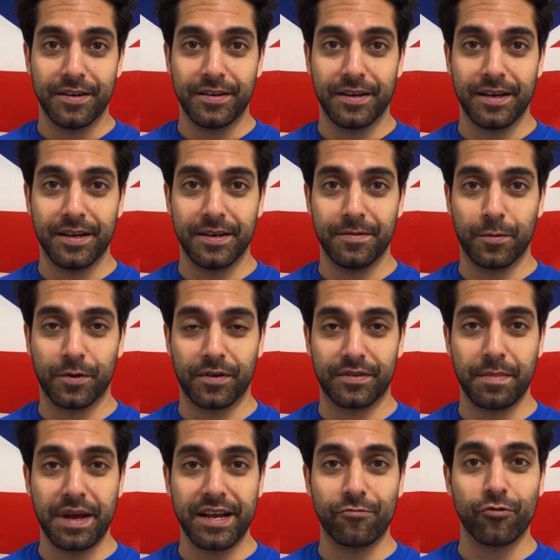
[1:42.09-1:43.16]
one of the
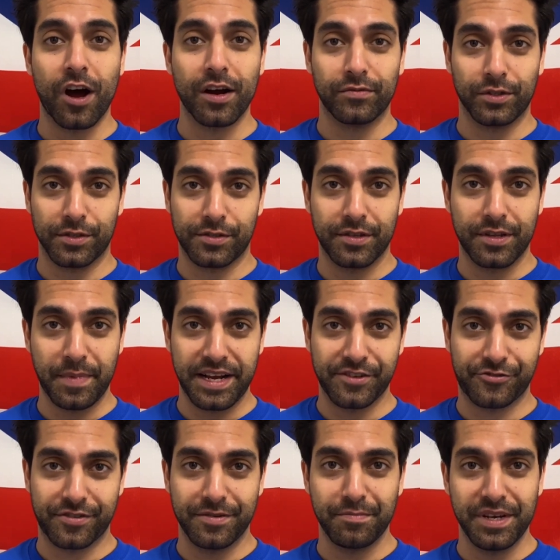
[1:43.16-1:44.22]
main rivals to the
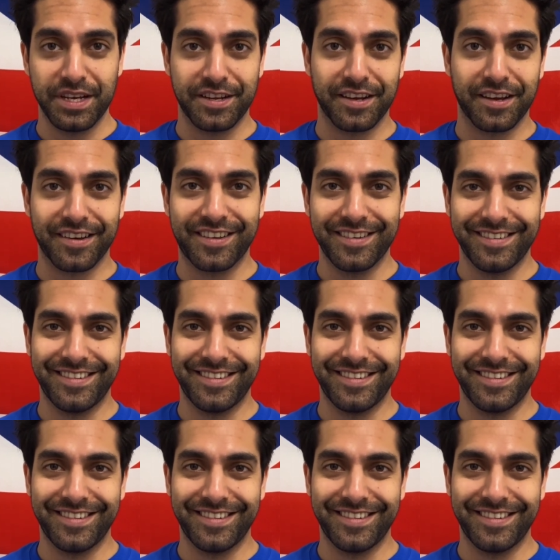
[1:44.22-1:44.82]
mainstream media.